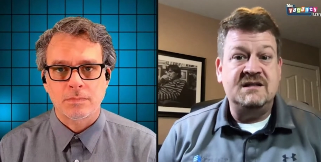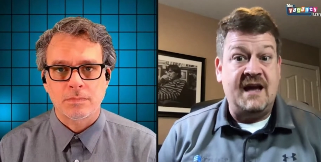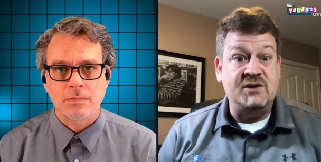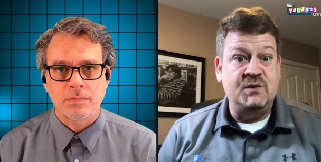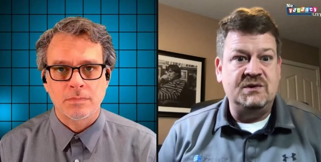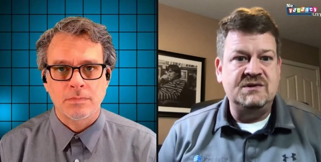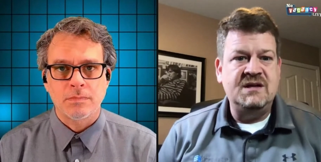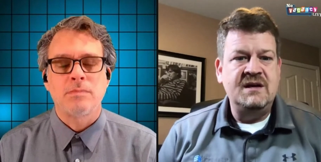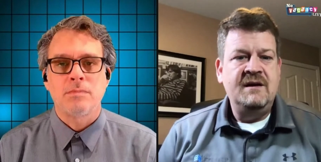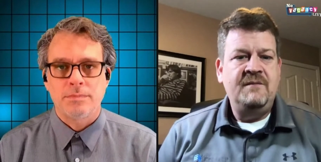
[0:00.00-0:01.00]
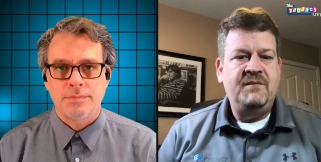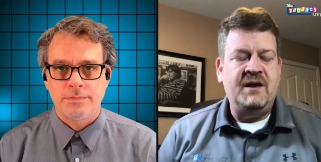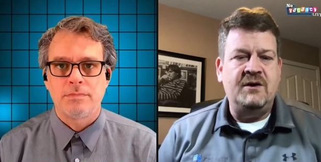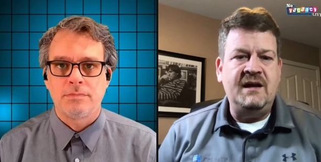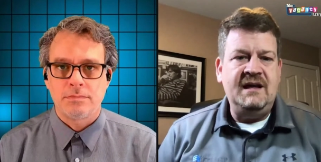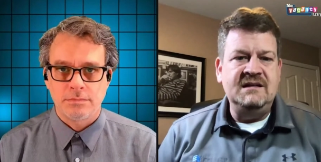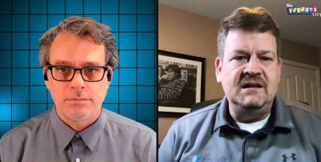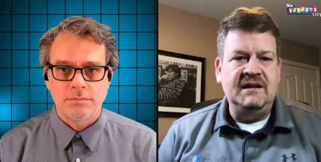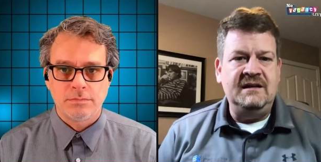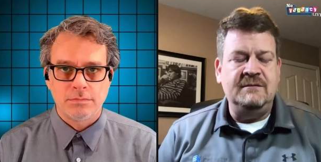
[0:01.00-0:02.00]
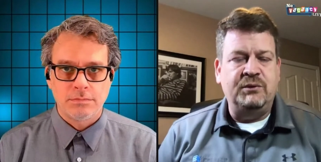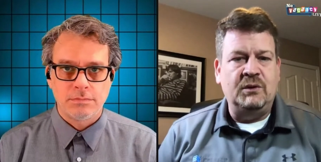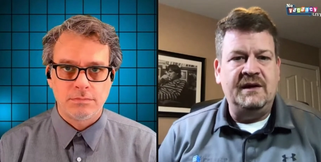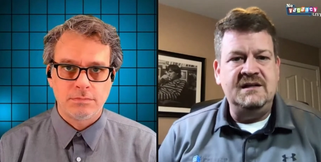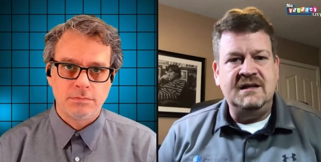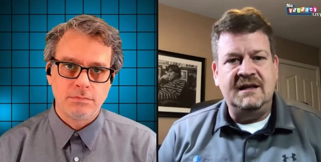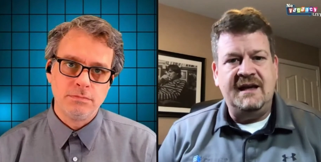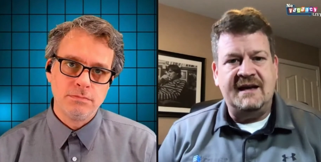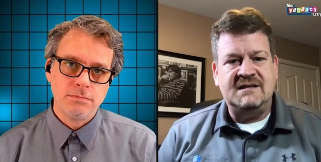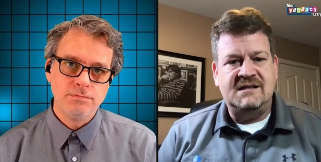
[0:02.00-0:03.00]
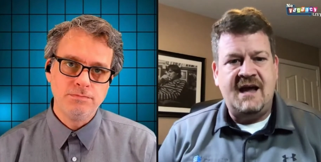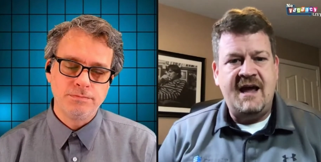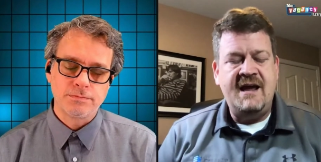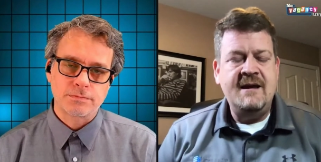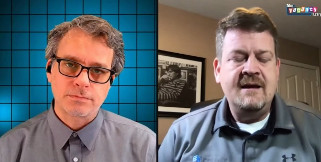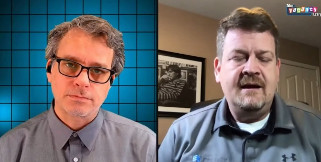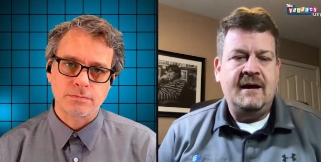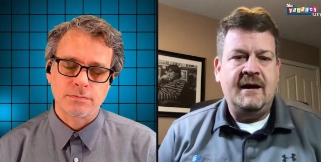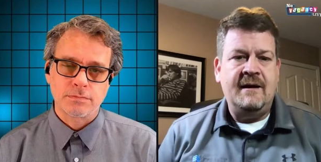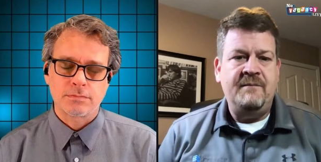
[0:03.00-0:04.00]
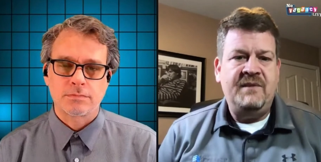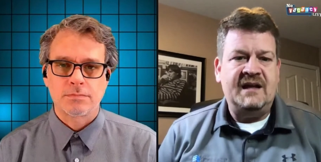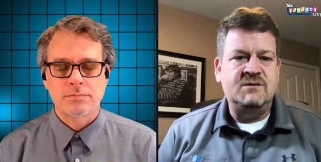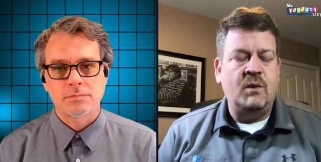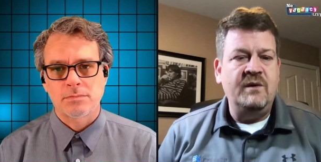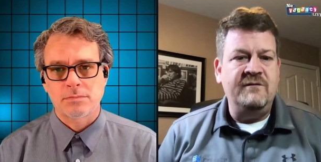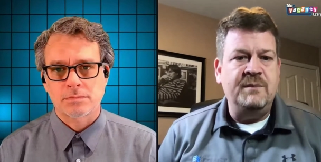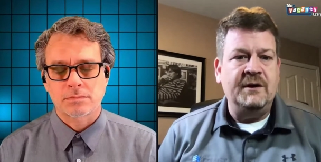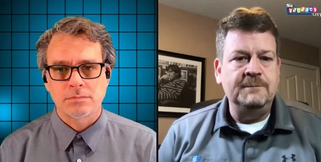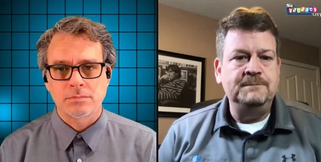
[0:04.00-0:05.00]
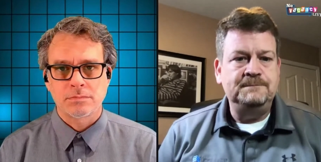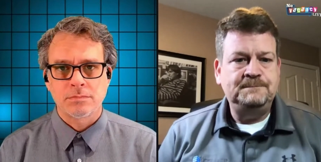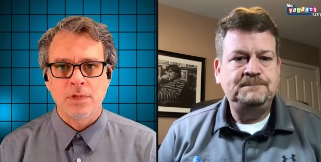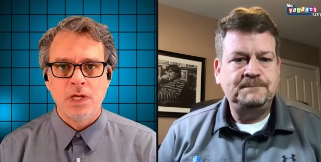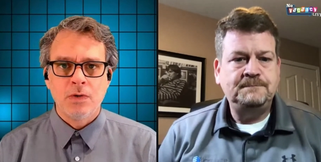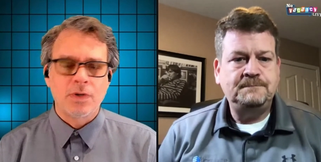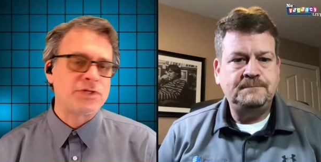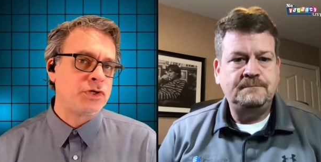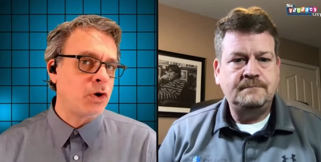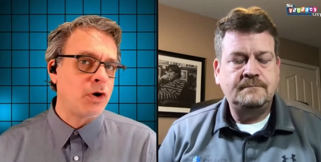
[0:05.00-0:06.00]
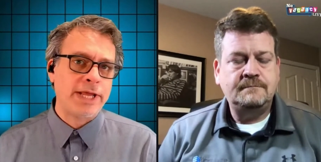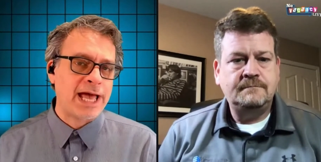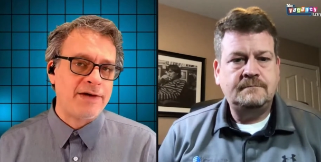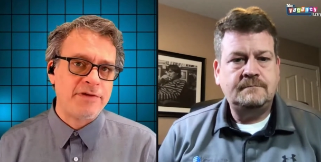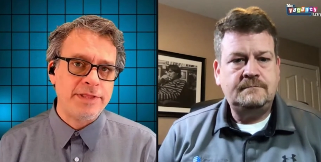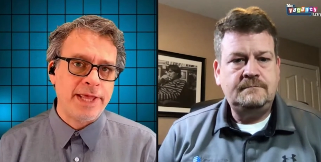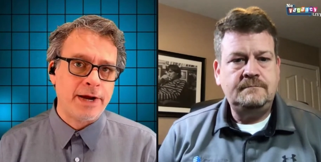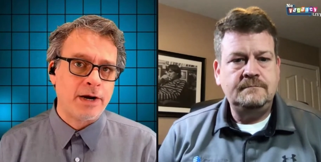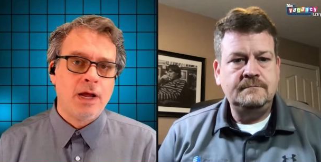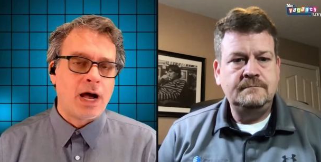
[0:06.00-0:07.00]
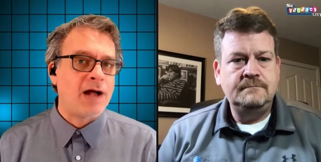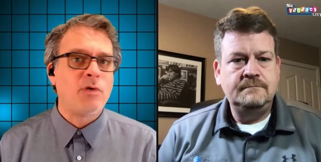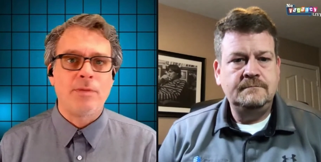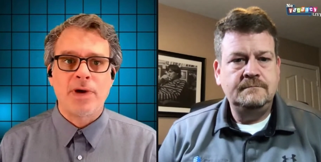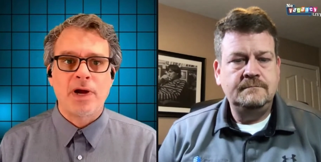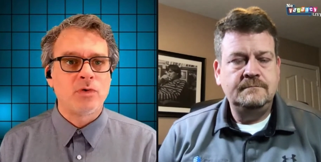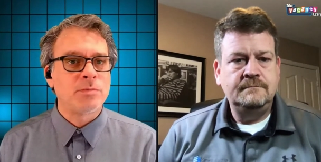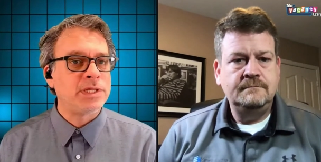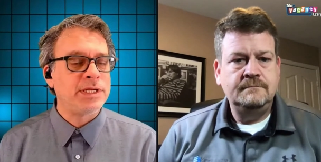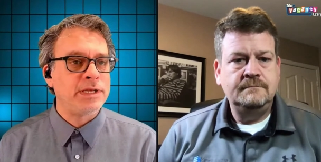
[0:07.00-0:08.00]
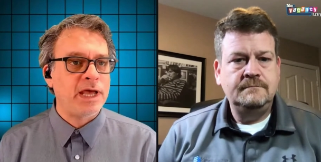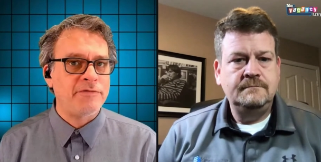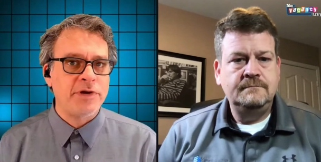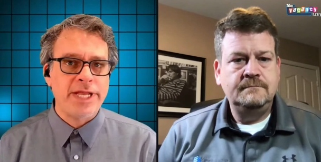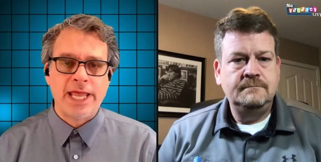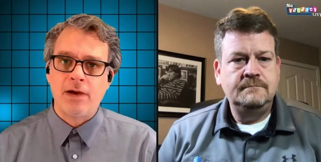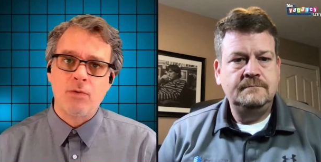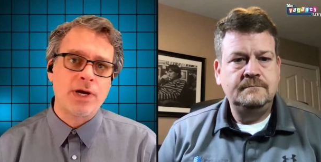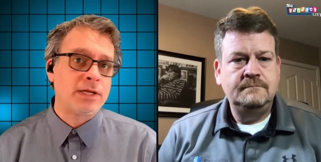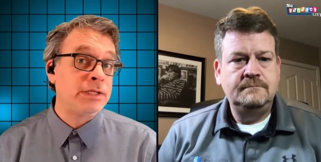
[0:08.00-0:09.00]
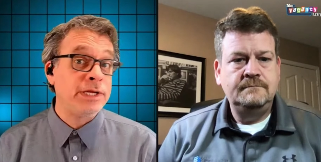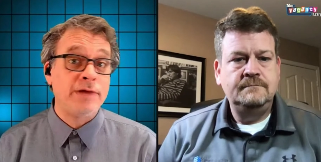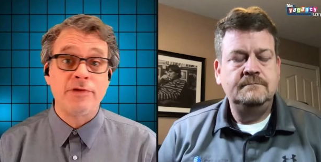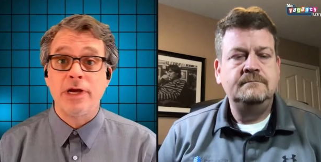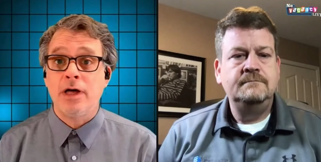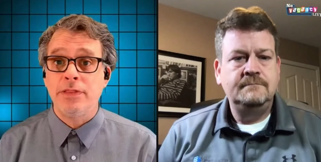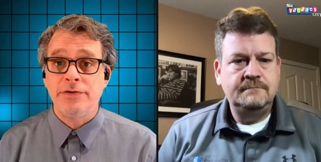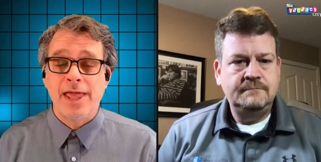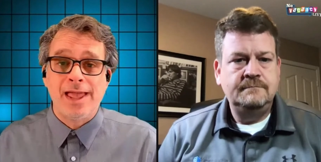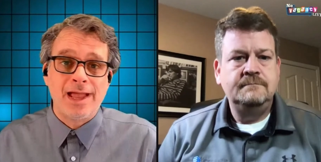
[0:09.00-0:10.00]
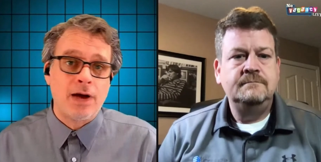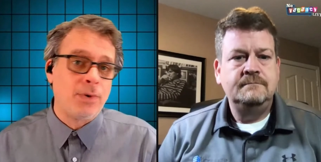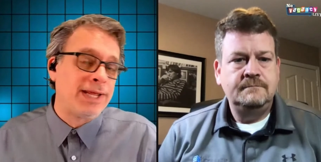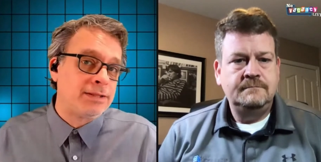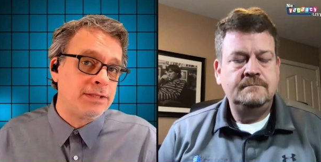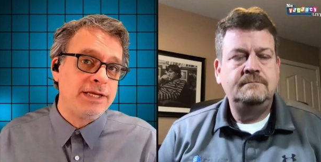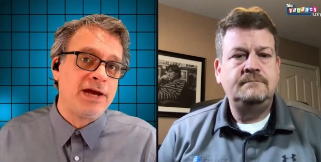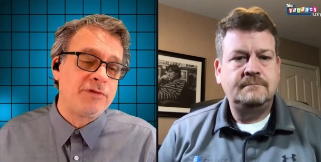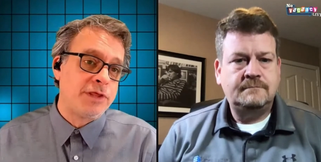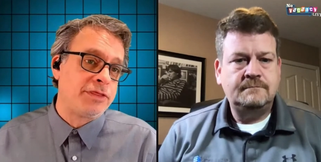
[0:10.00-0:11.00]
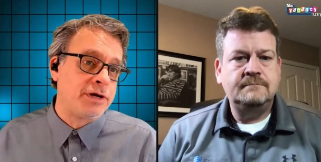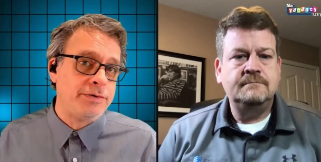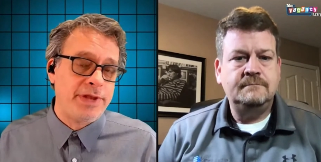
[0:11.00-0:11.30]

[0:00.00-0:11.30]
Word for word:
Speaker 1: schedules that are easily deployed to the guest stay, um, that's what we've built.
Speaker 2: Right. So you already have in there, I want my room cleaned every day. I want it cleaned every other day. I want it cleaned every third